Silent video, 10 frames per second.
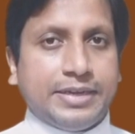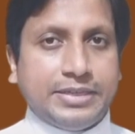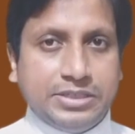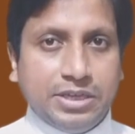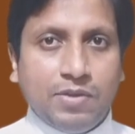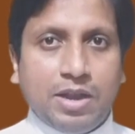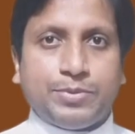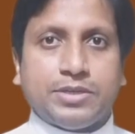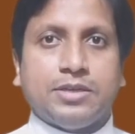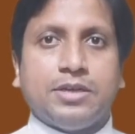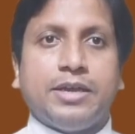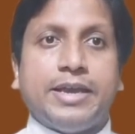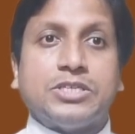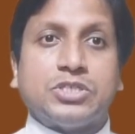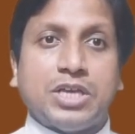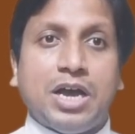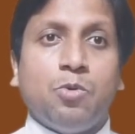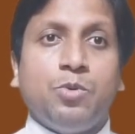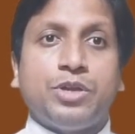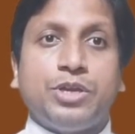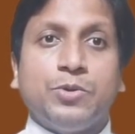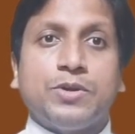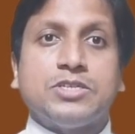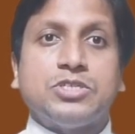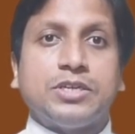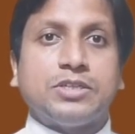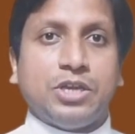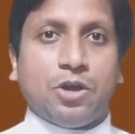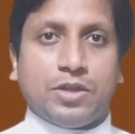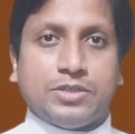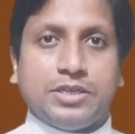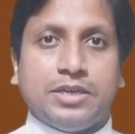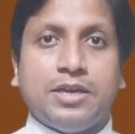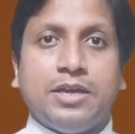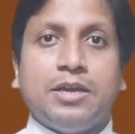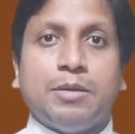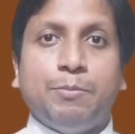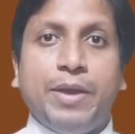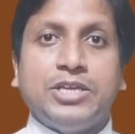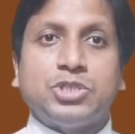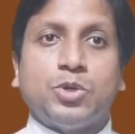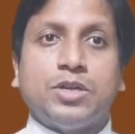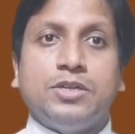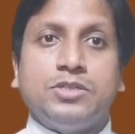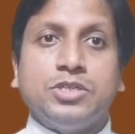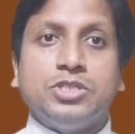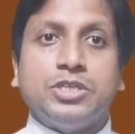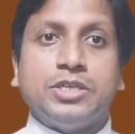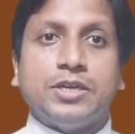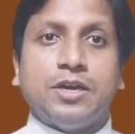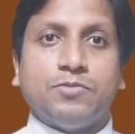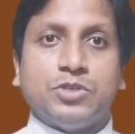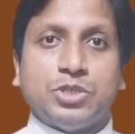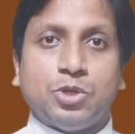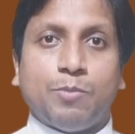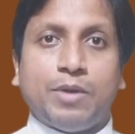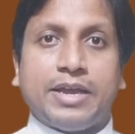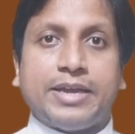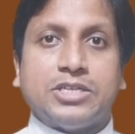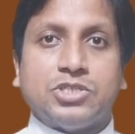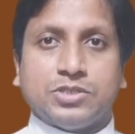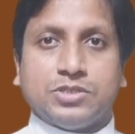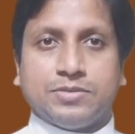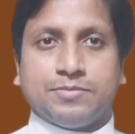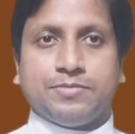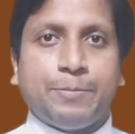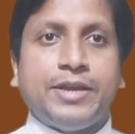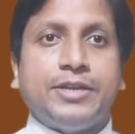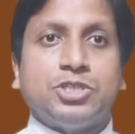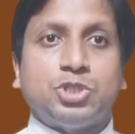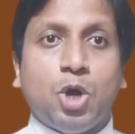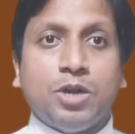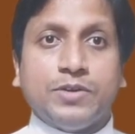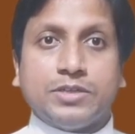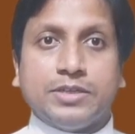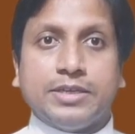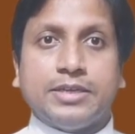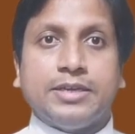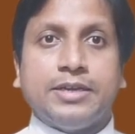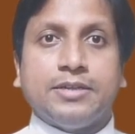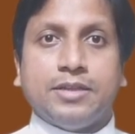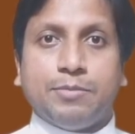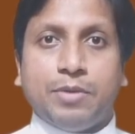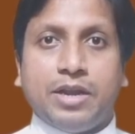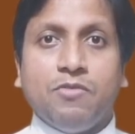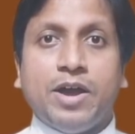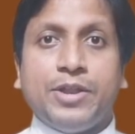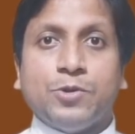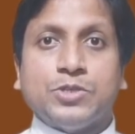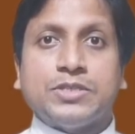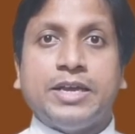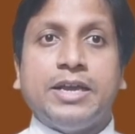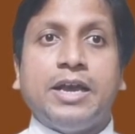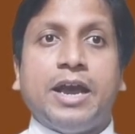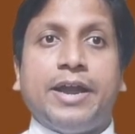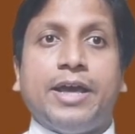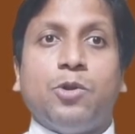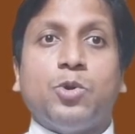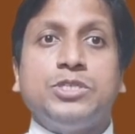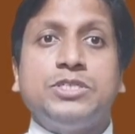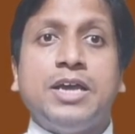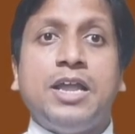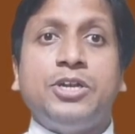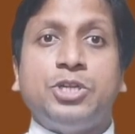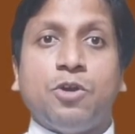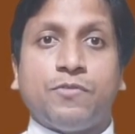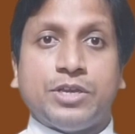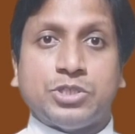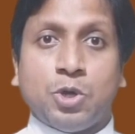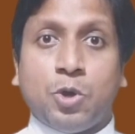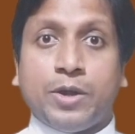He developed a sound Eucharistic theology based on the liturgy to Syro Malankara Church. It is noteworthy that Mar Ivanios had an originality of his own,